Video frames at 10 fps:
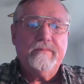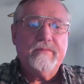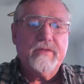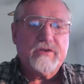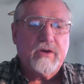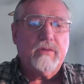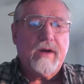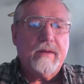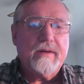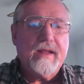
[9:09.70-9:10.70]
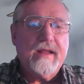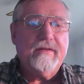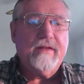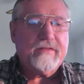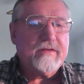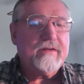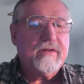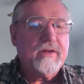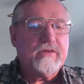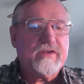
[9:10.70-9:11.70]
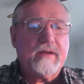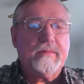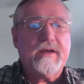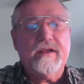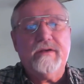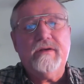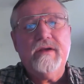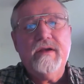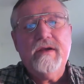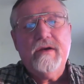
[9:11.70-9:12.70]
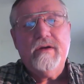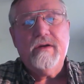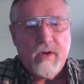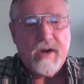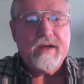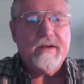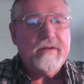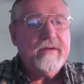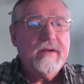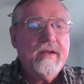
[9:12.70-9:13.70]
So I'm going to end this little segment here, right here,